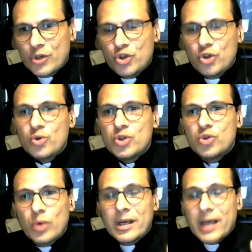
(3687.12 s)
Jews
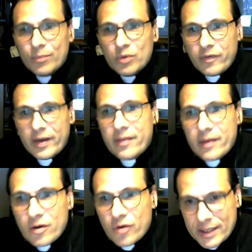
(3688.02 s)
will come to faith
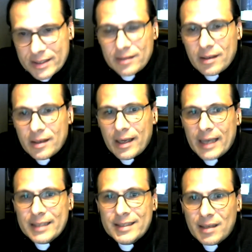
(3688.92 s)
in Christ
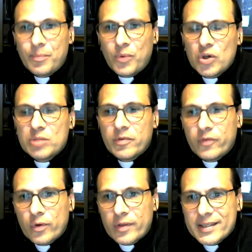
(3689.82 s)
at some point
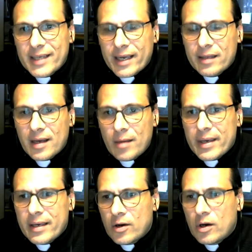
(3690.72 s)
before the second
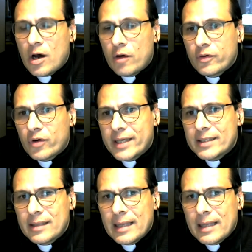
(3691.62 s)
coming of Christ.